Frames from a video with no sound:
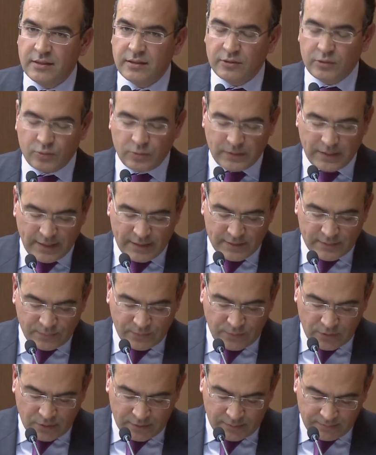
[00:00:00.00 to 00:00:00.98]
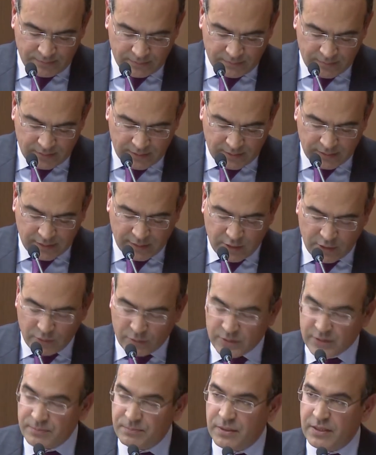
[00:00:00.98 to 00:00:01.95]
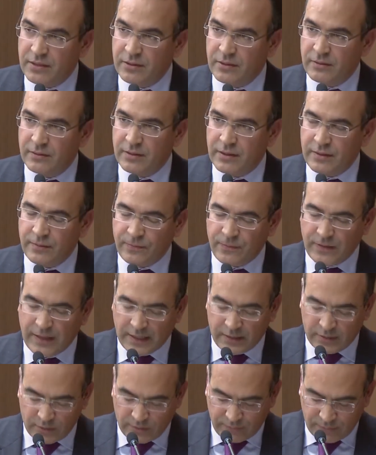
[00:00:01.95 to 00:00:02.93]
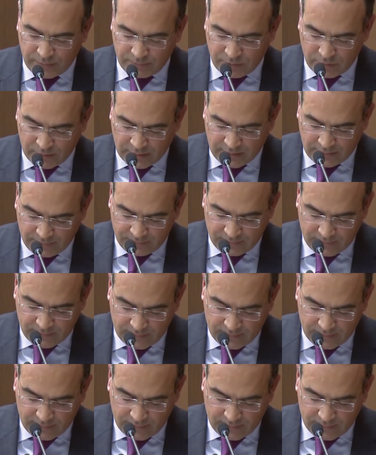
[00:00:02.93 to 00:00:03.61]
today's forum goes beyond the fight of Ebola.